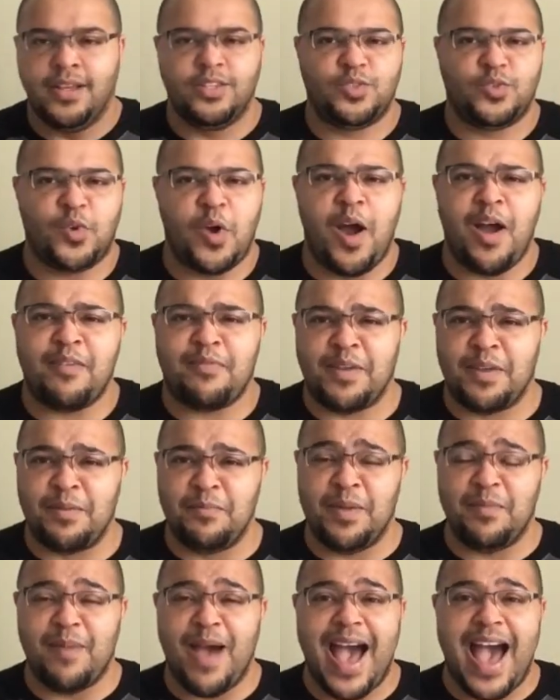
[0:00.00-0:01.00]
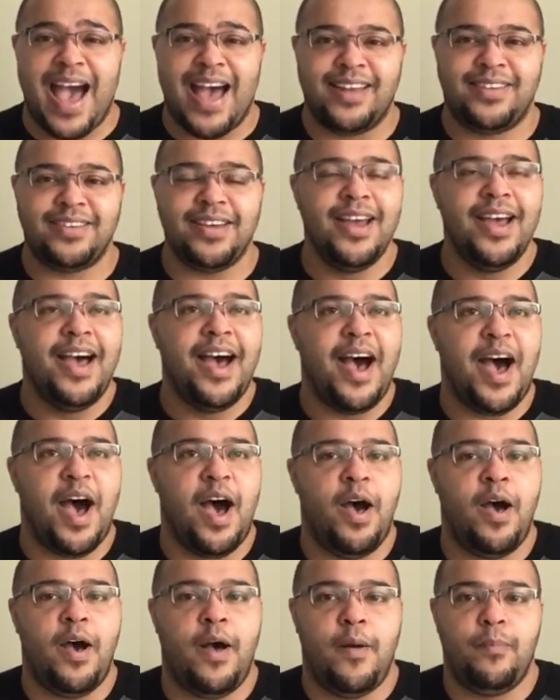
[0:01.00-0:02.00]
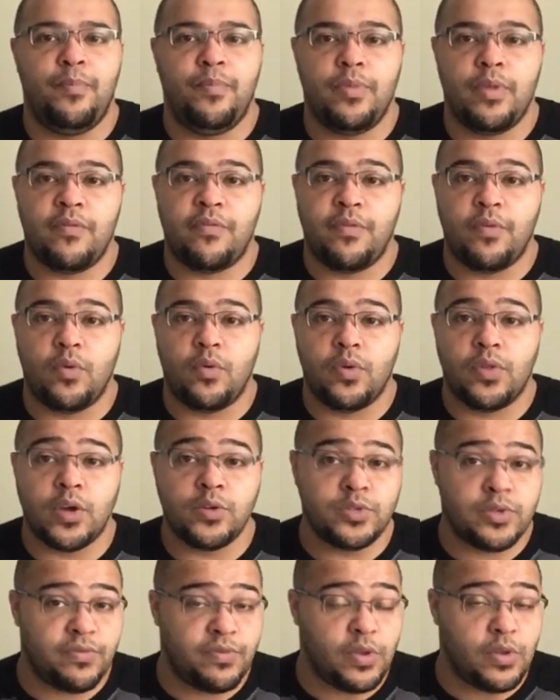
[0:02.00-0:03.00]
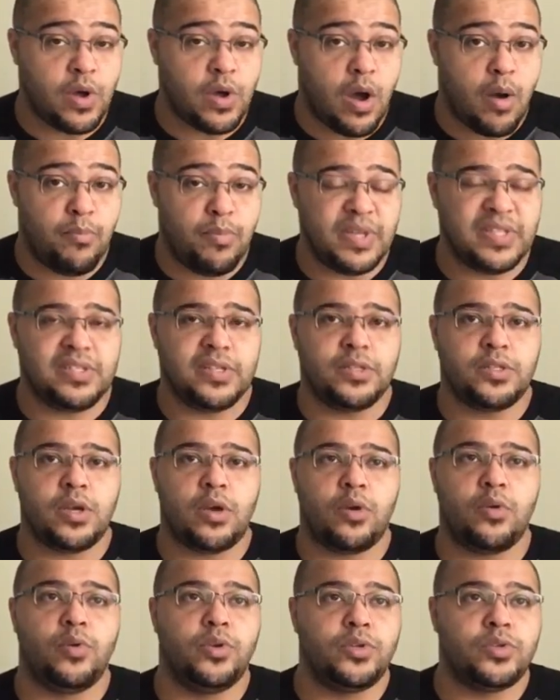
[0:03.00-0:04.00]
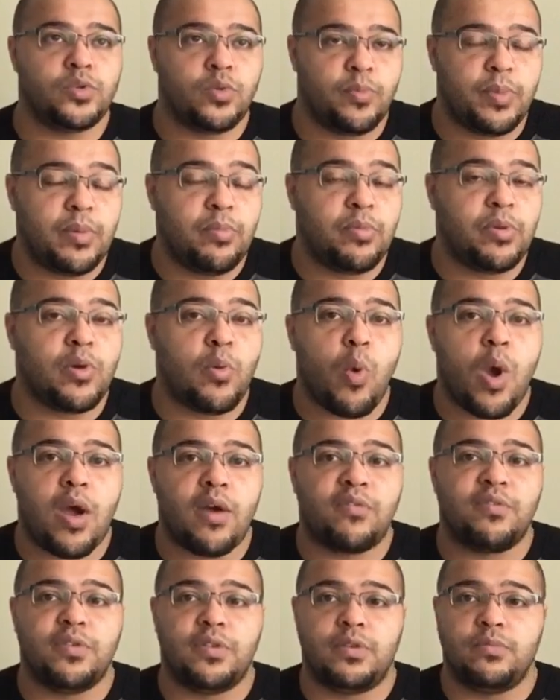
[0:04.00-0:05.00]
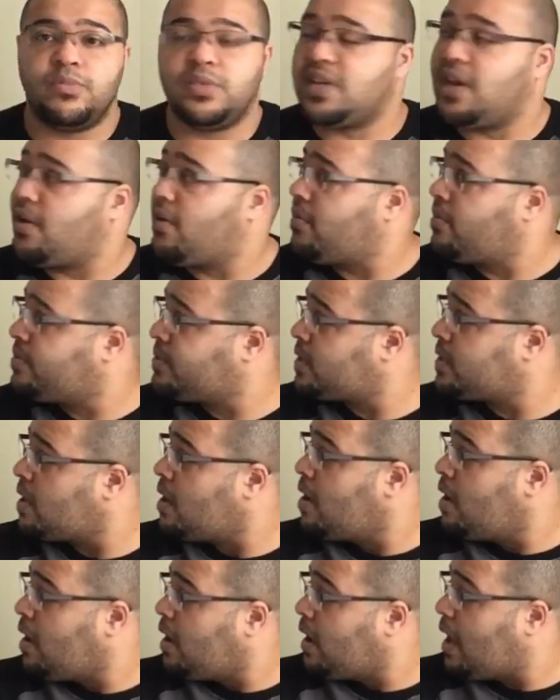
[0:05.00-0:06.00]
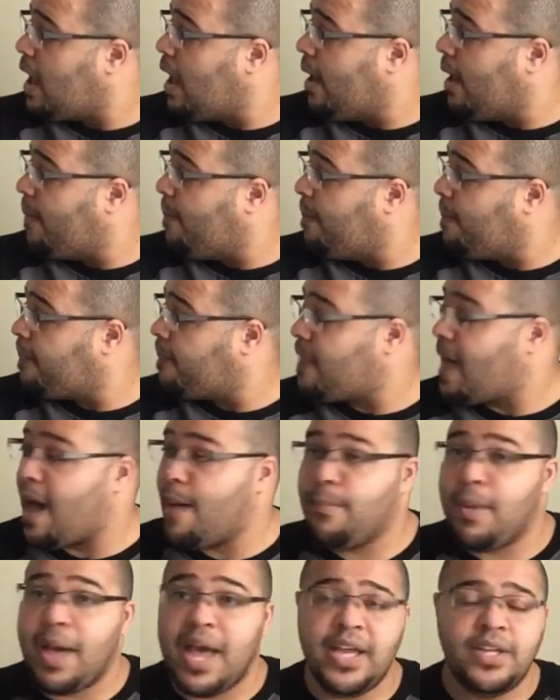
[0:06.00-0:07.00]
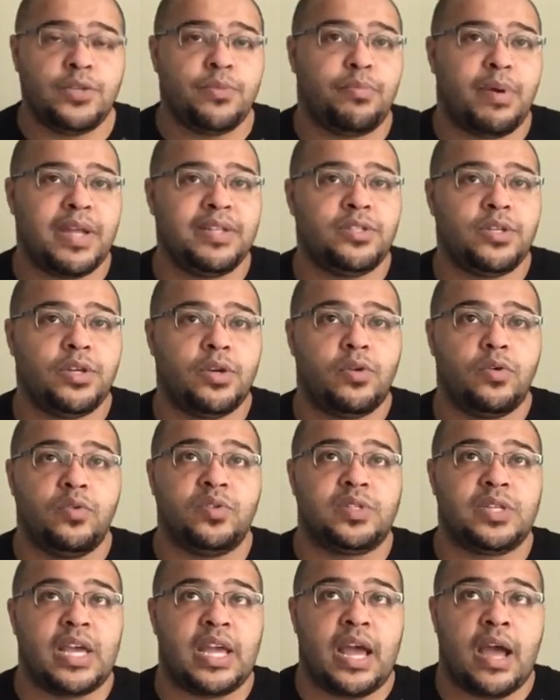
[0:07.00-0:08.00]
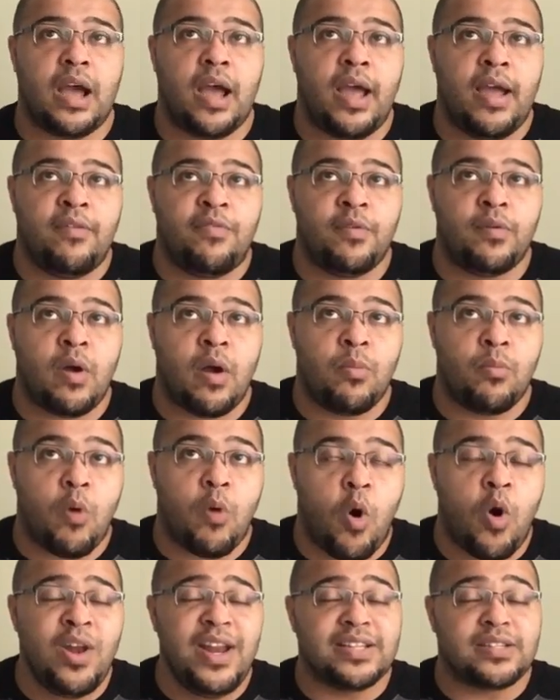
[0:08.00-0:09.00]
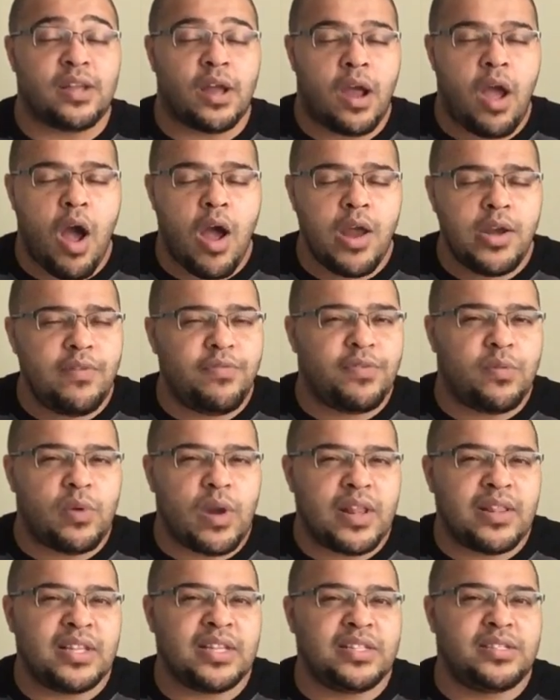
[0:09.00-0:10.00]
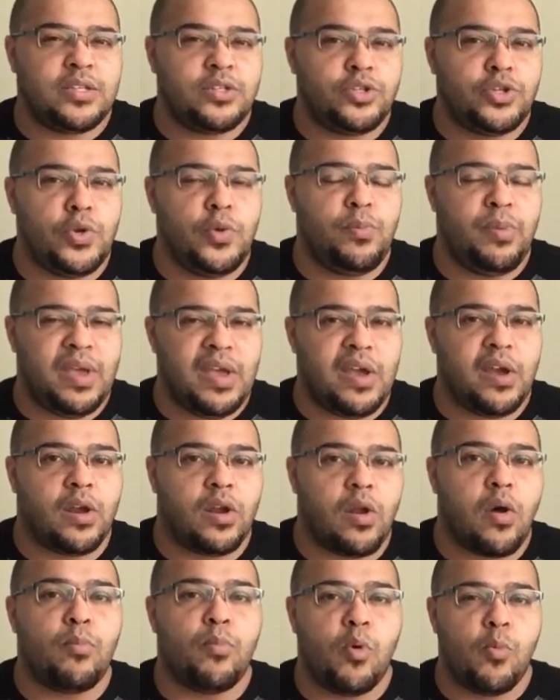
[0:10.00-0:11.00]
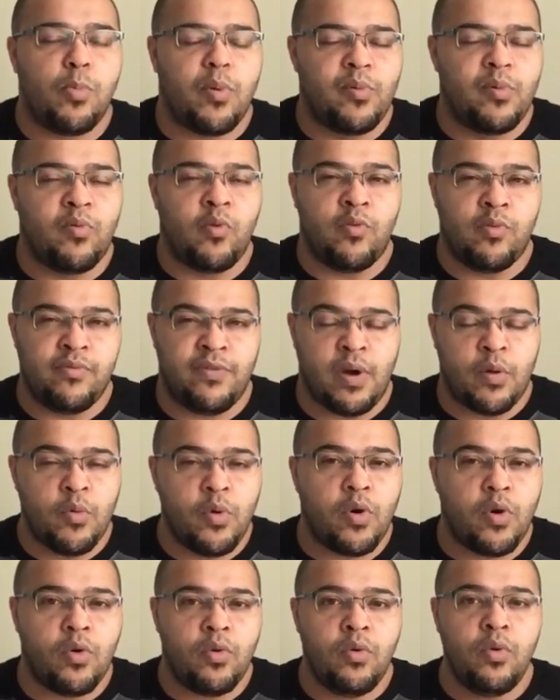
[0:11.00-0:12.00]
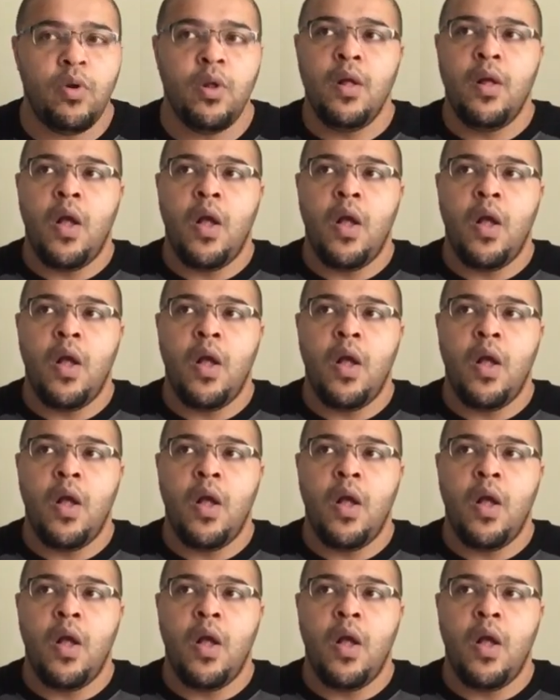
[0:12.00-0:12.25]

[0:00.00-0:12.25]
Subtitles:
Driving me mad. For those of you that are business owners or people that work for themselves, that Page of Pentacles, if I'm honest, I kind of feel like this is you being a lot more vocal